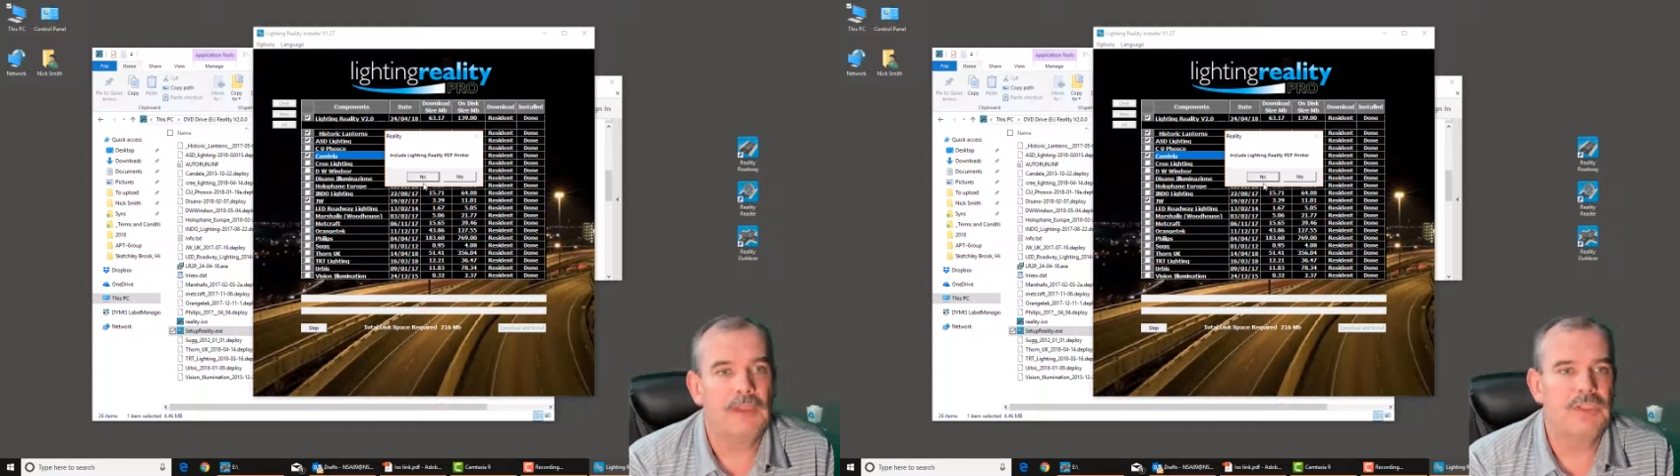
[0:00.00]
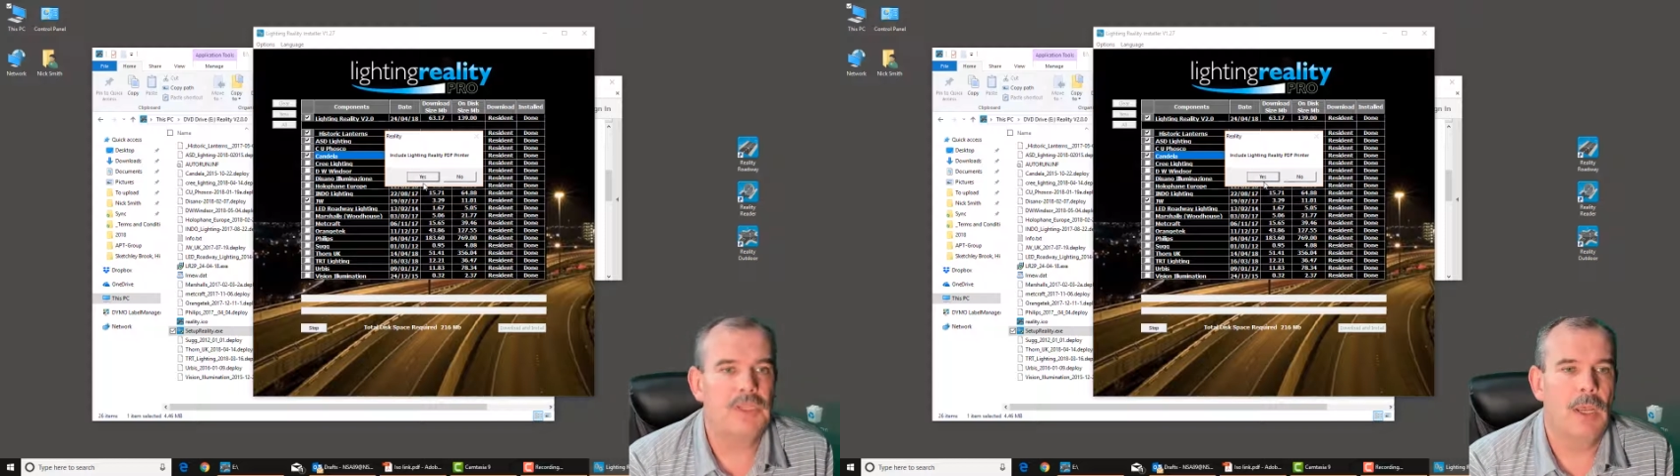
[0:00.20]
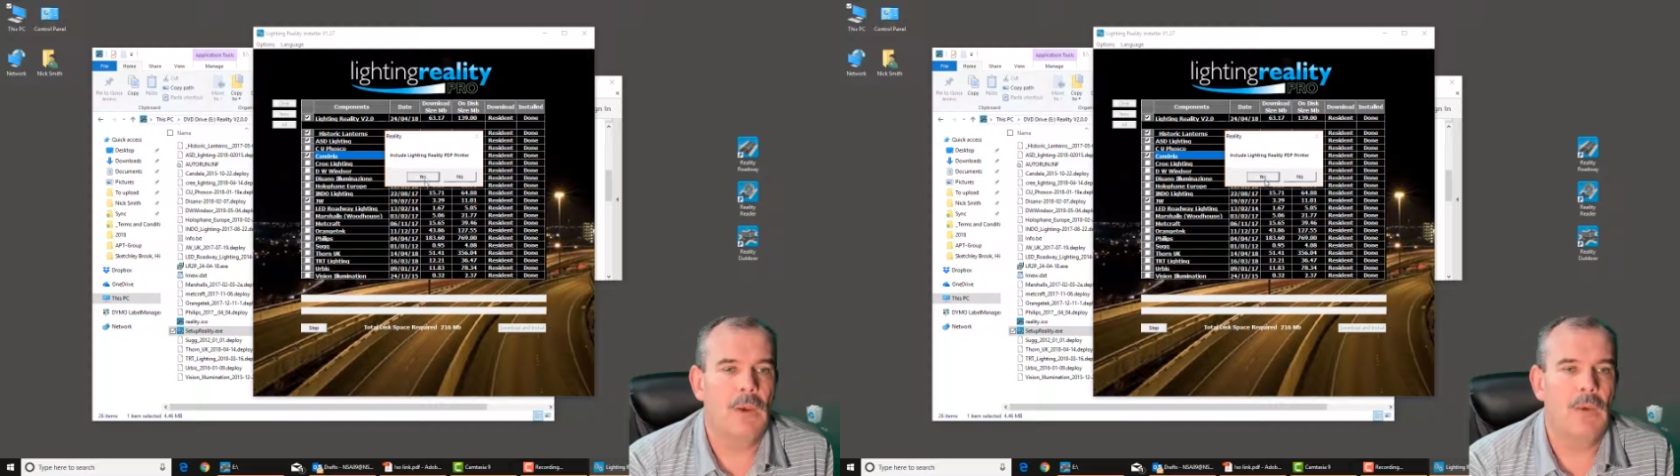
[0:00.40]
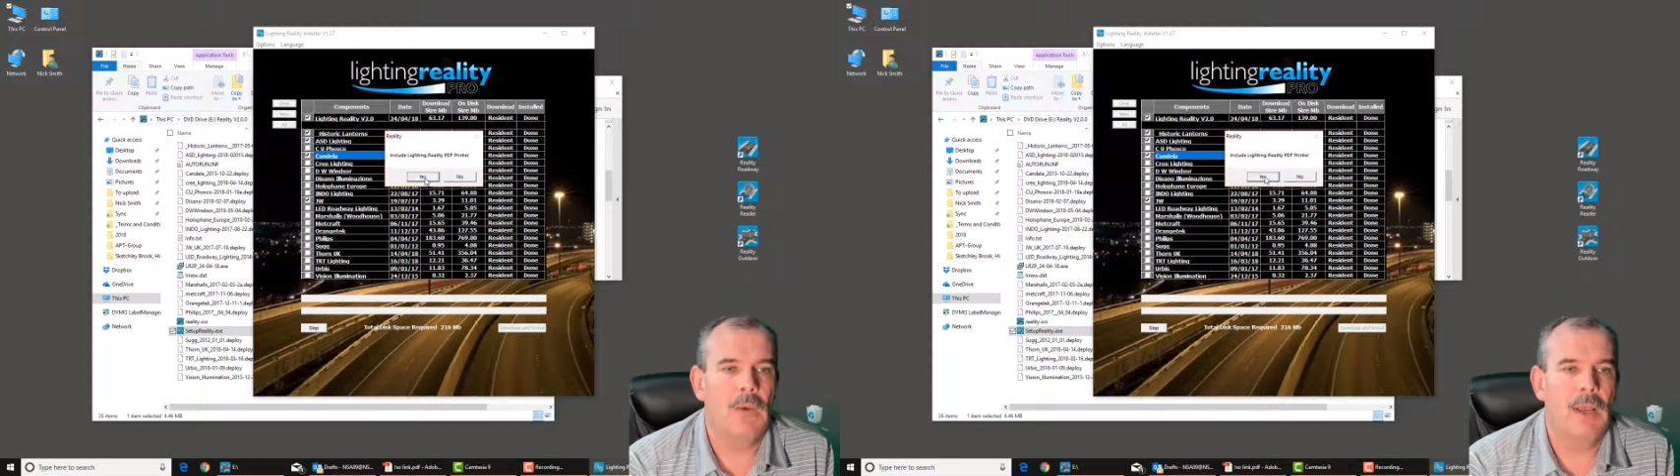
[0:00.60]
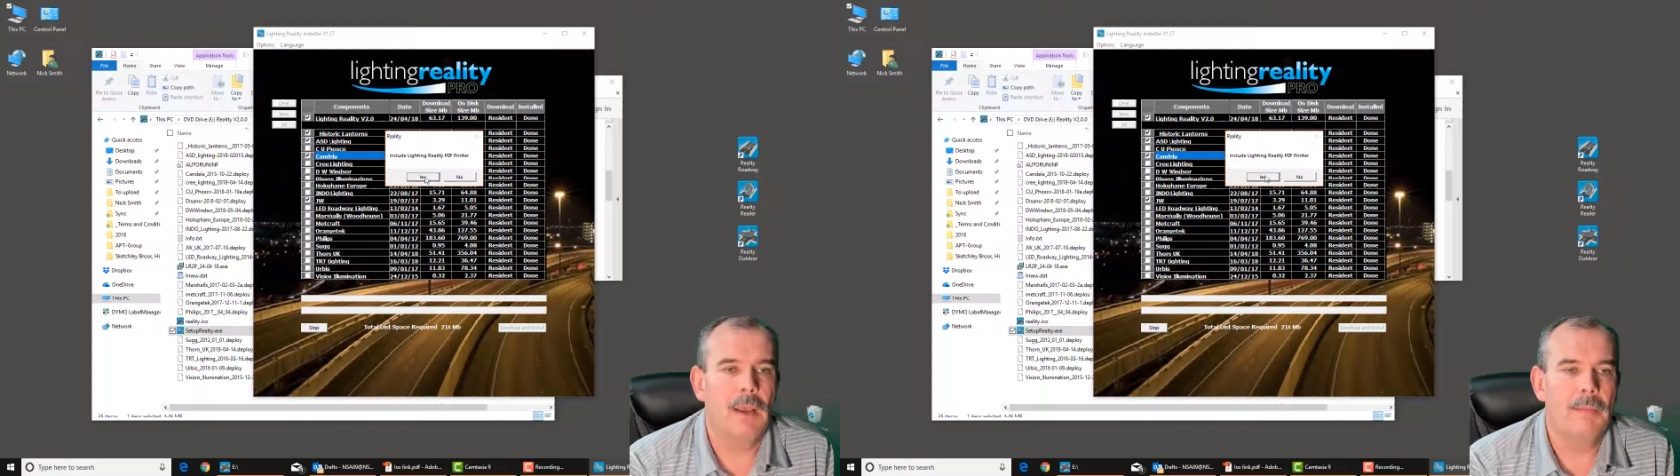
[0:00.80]

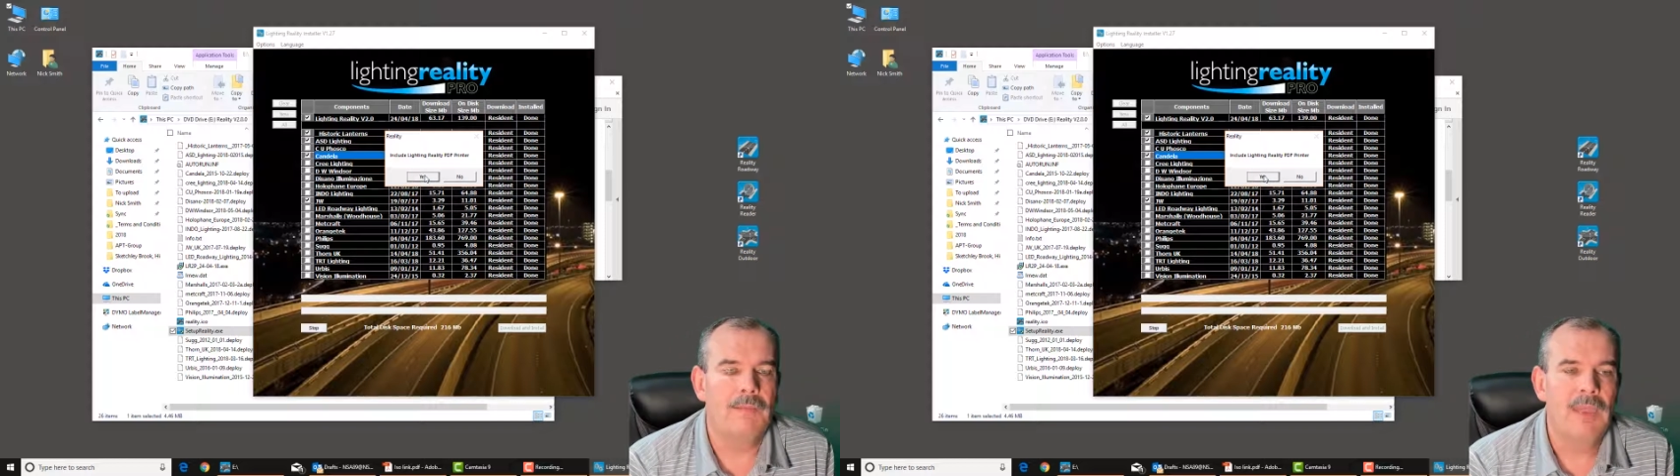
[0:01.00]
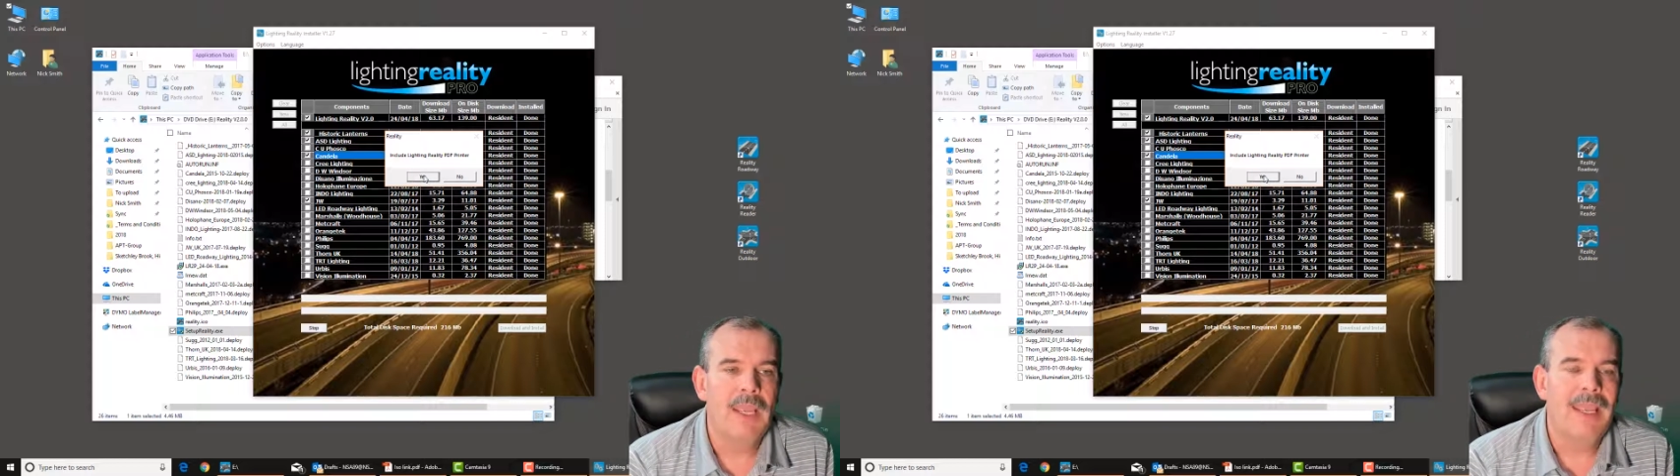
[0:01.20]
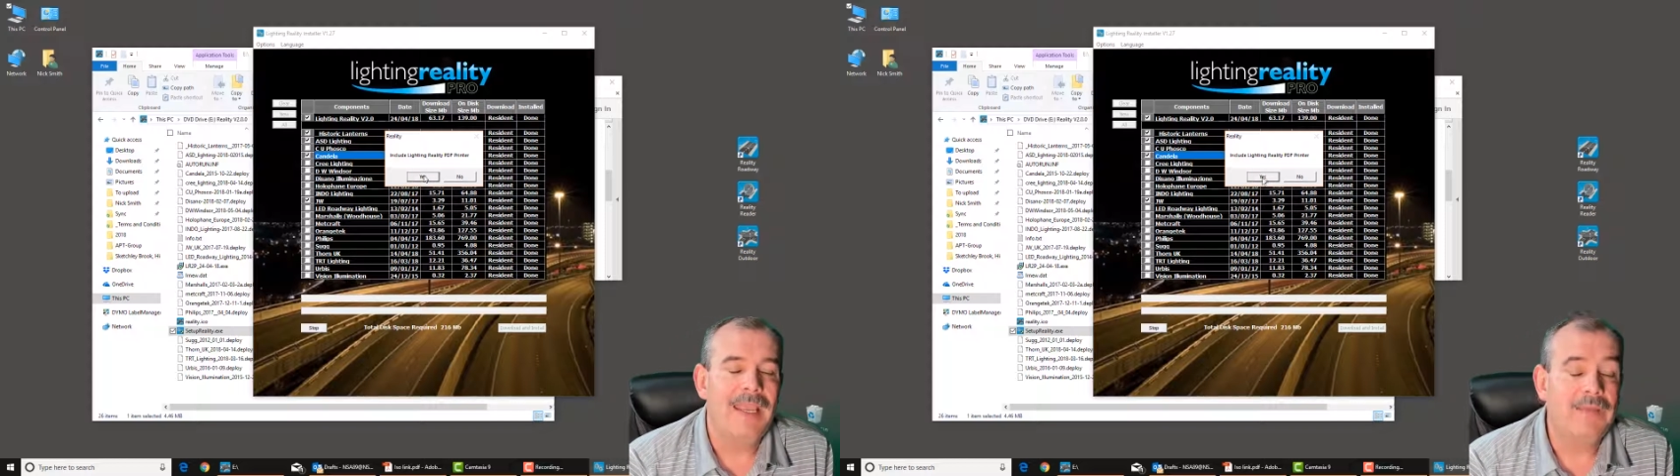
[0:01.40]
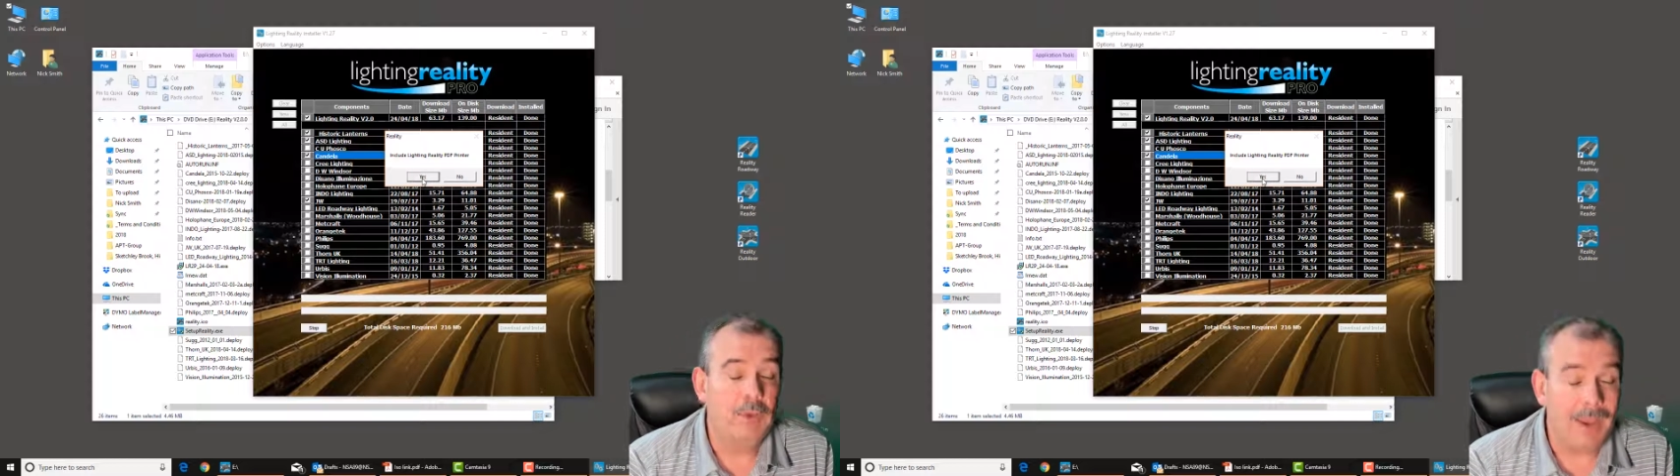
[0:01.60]
So if you